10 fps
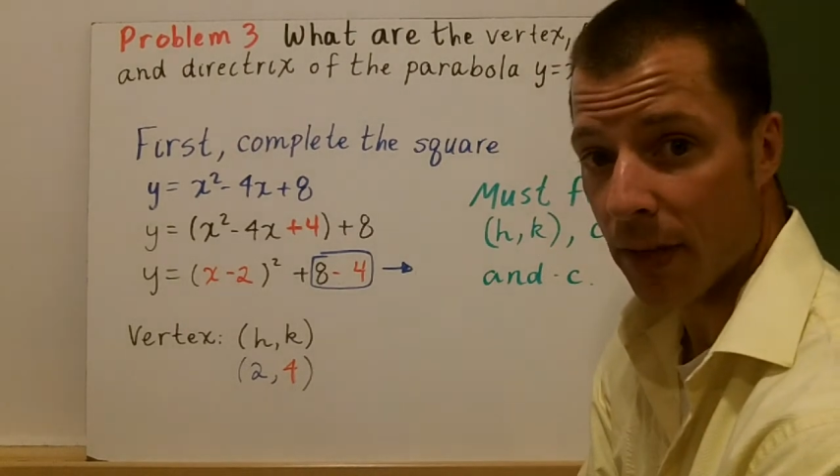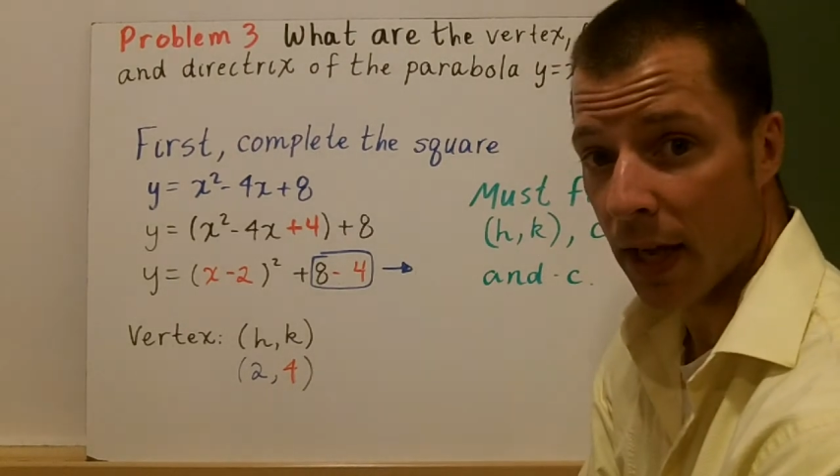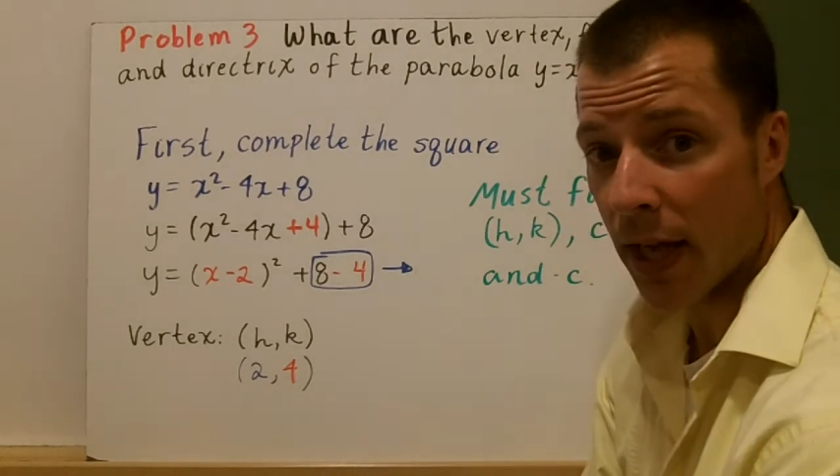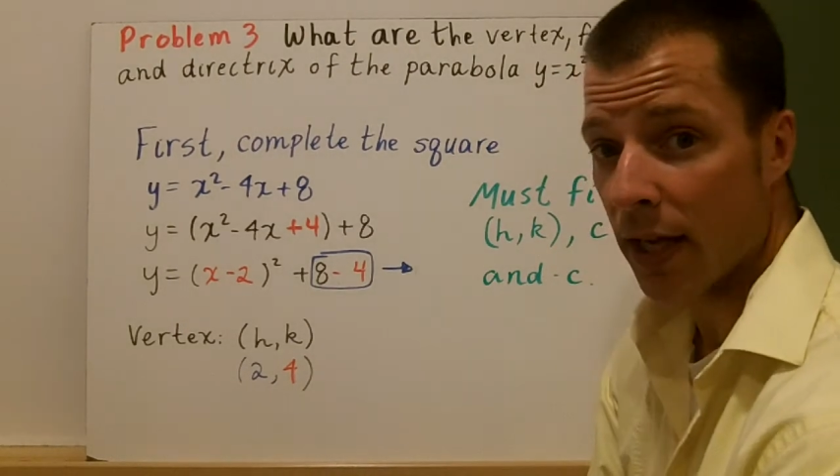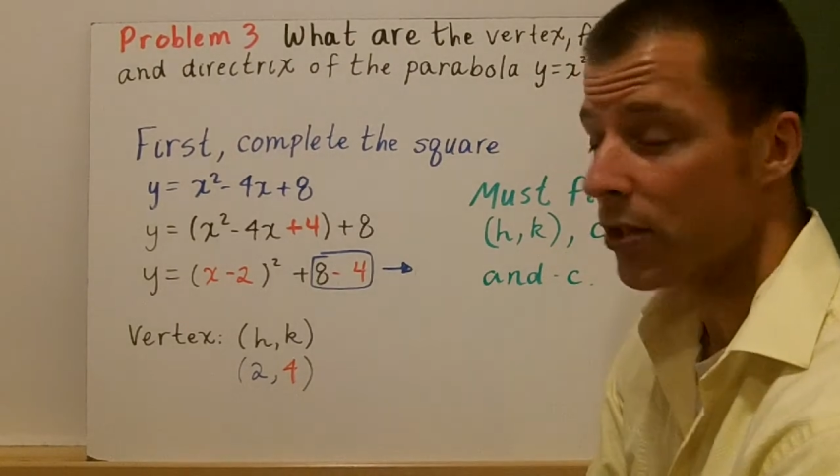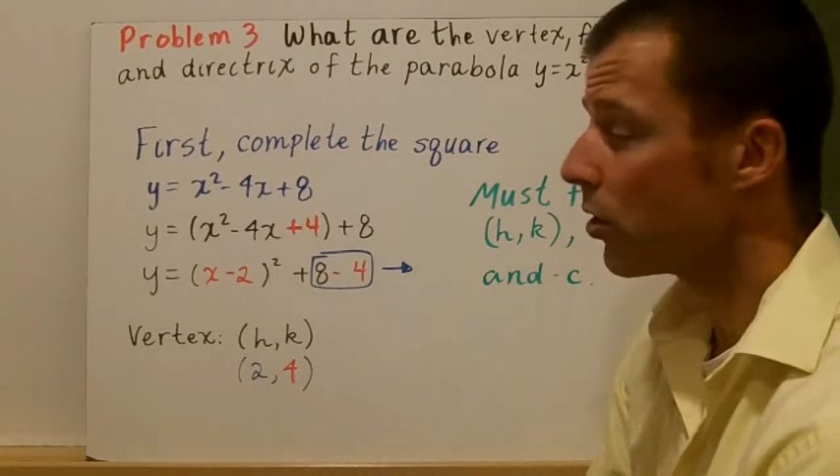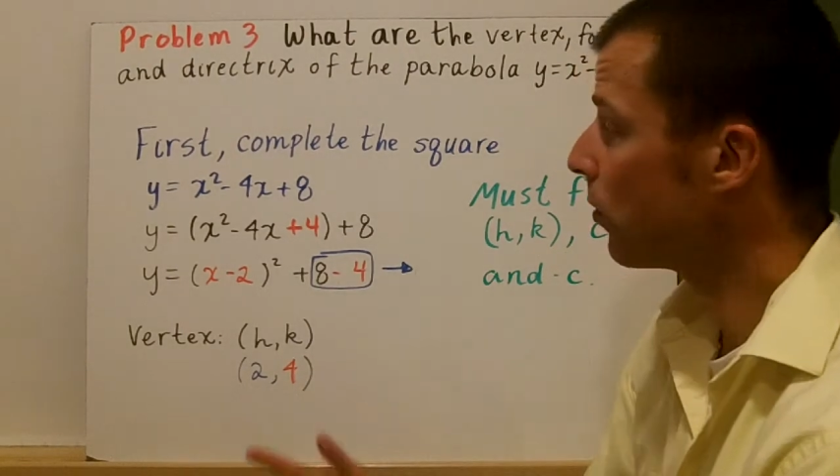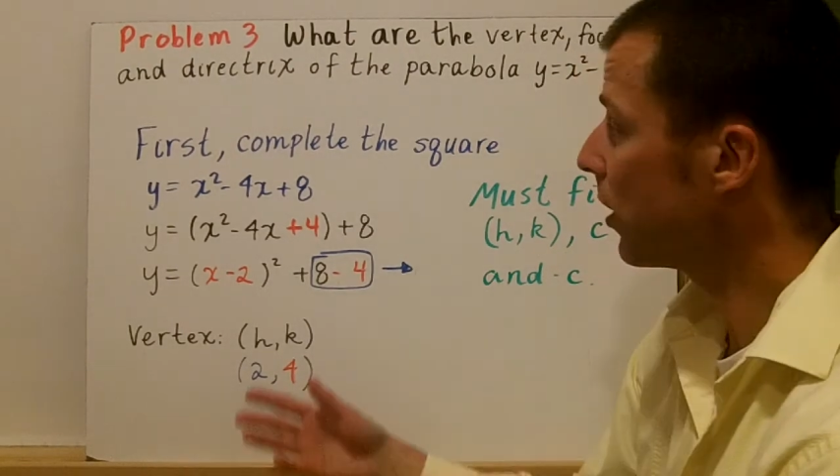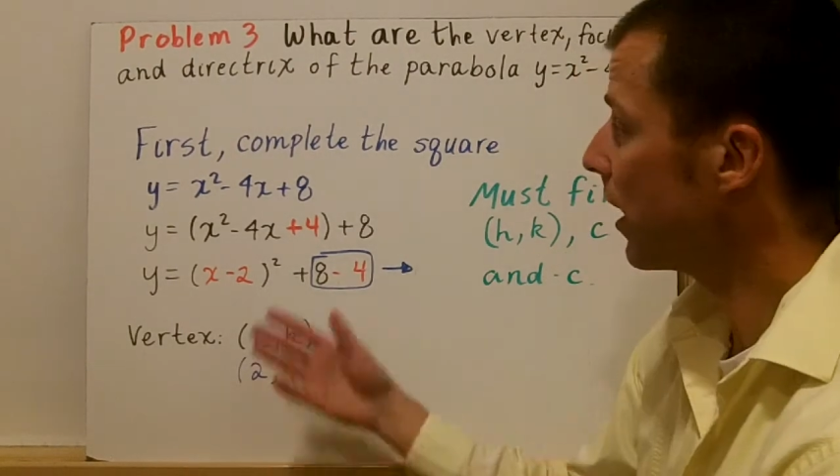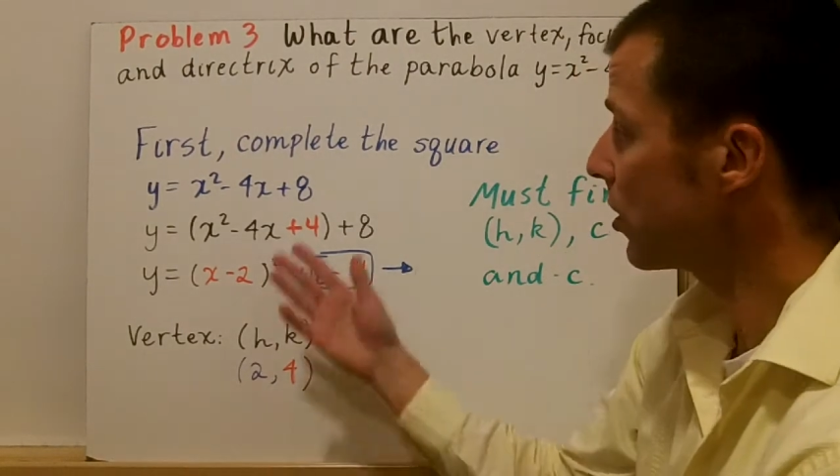And so
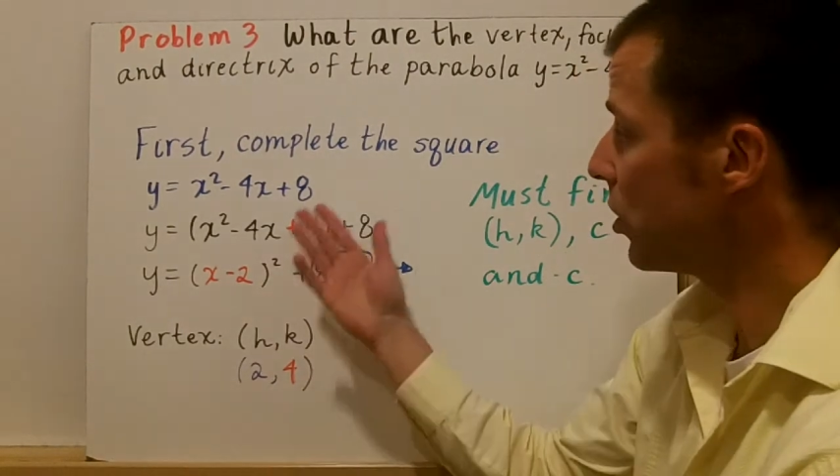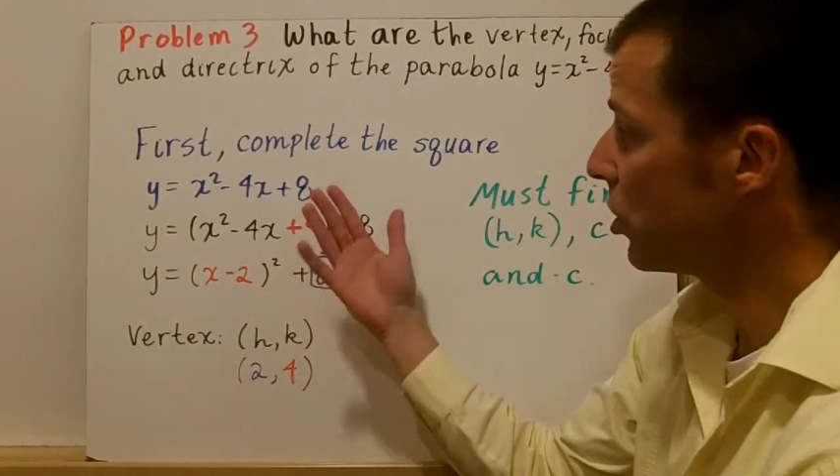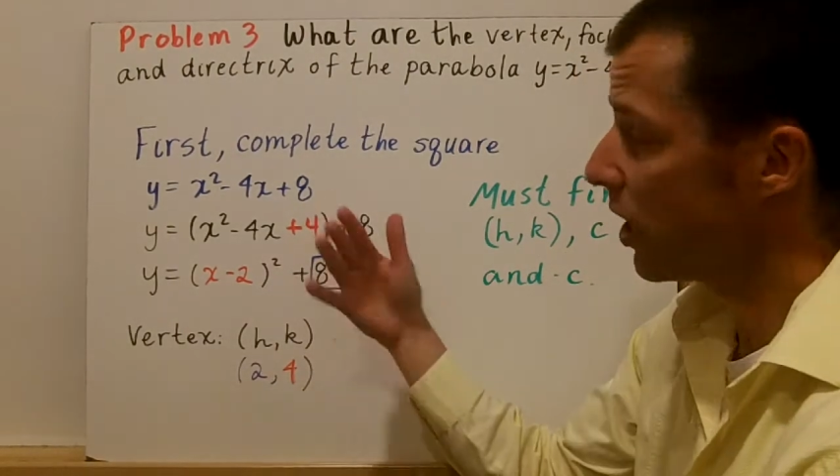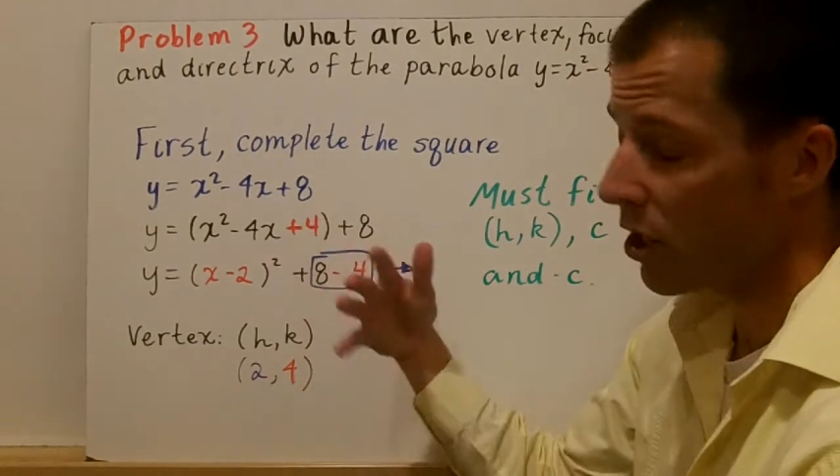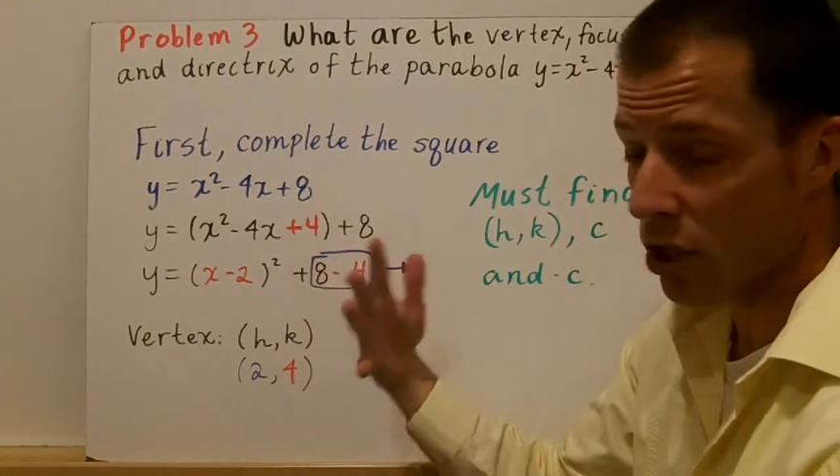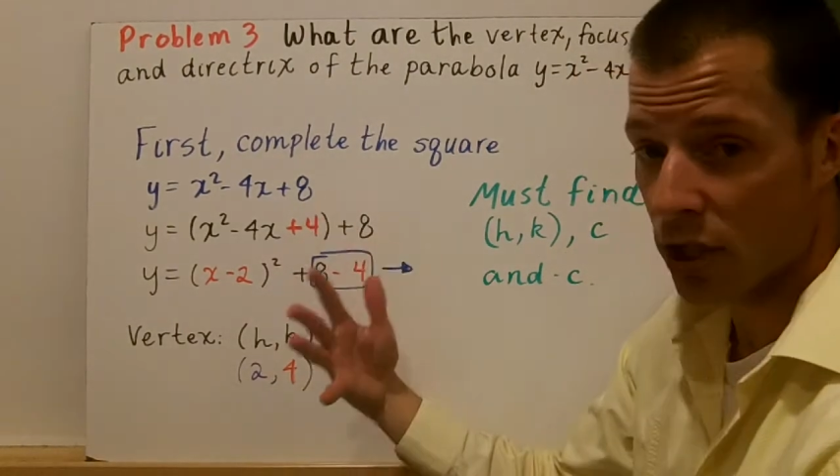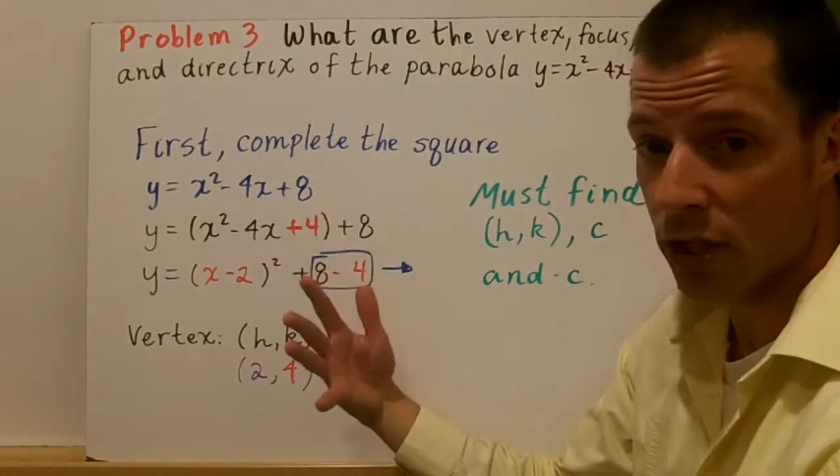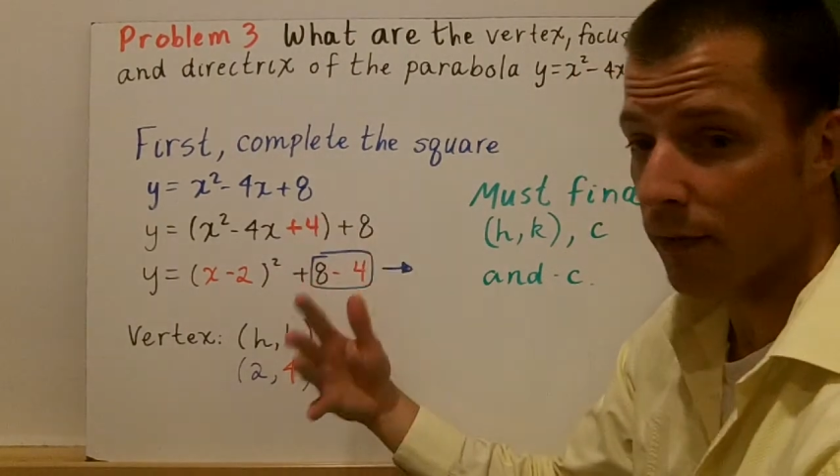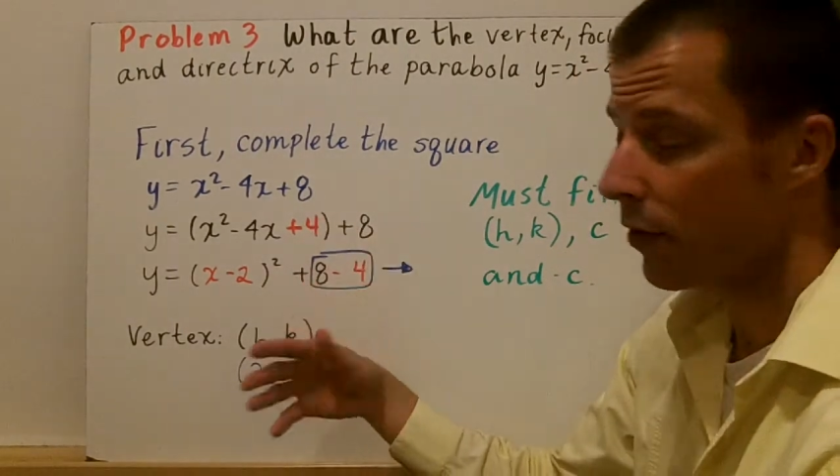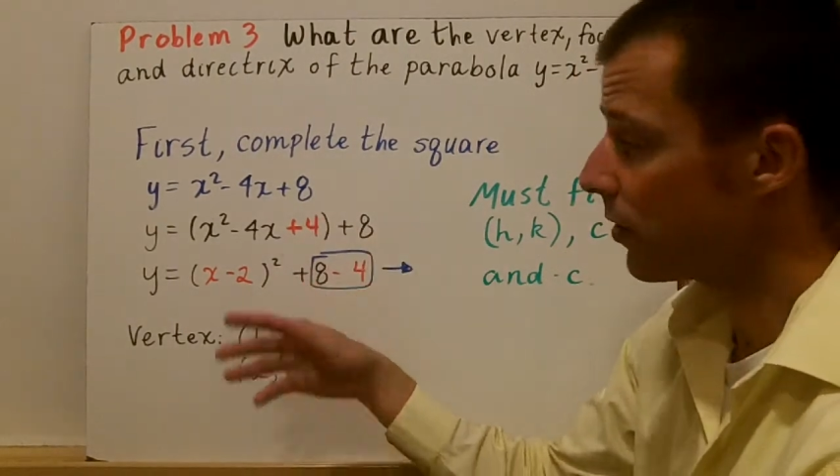we're going to actually change this
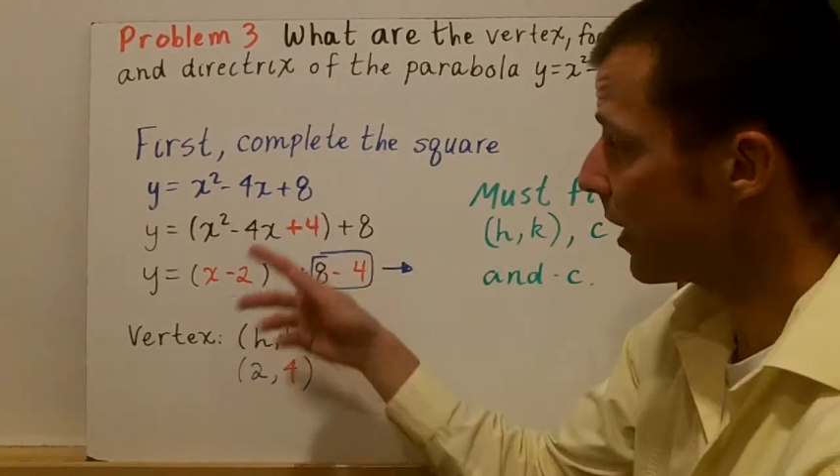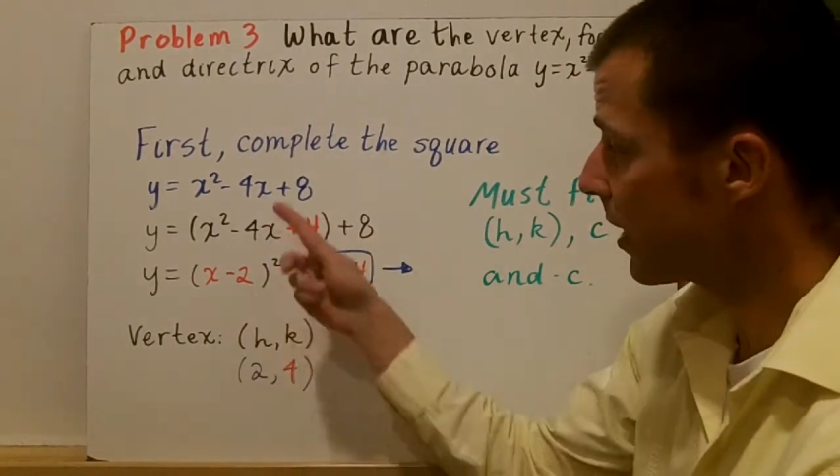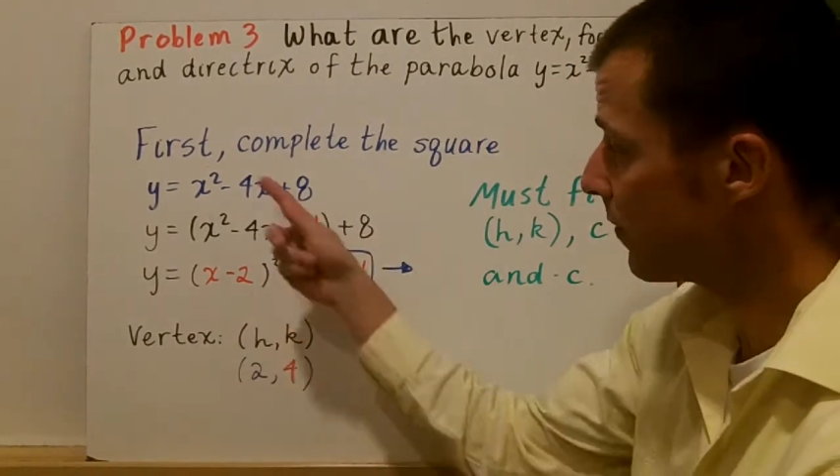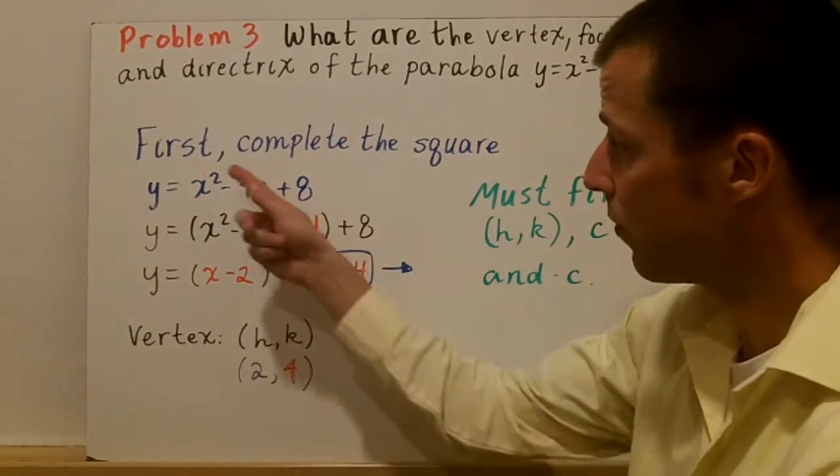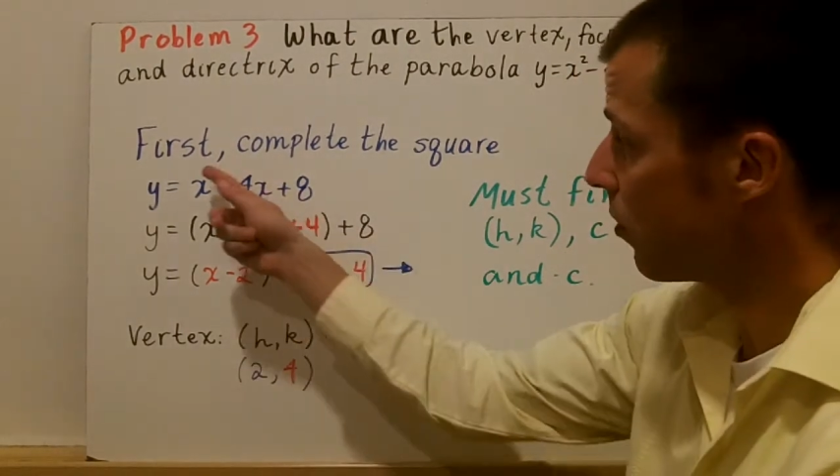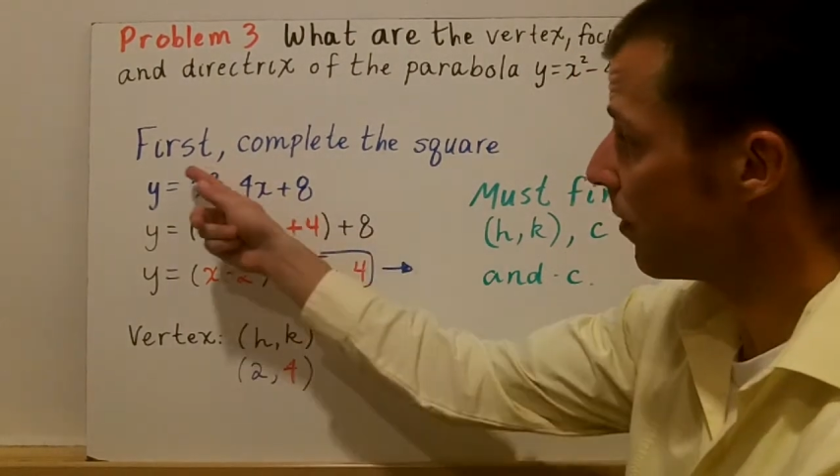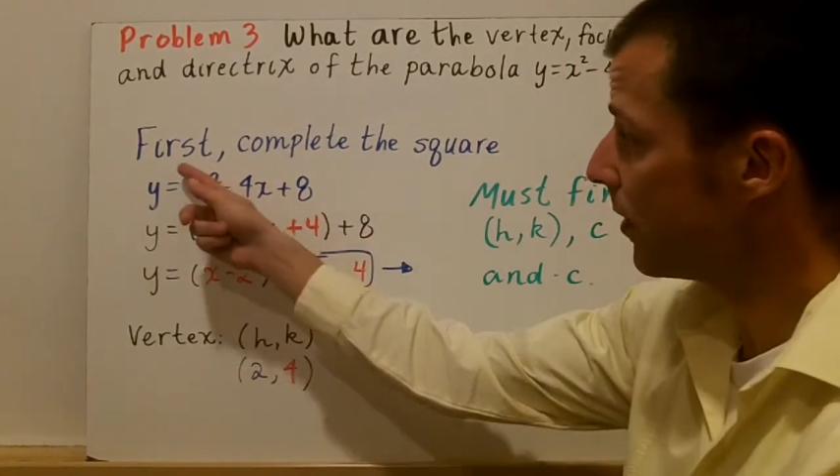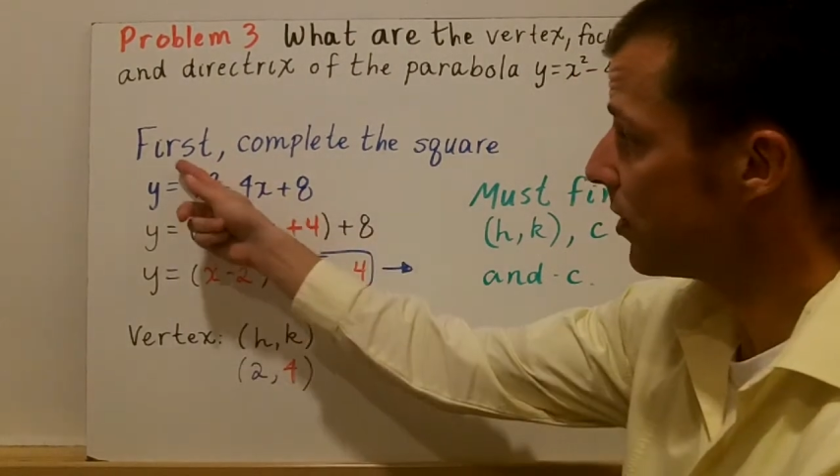into vertex form,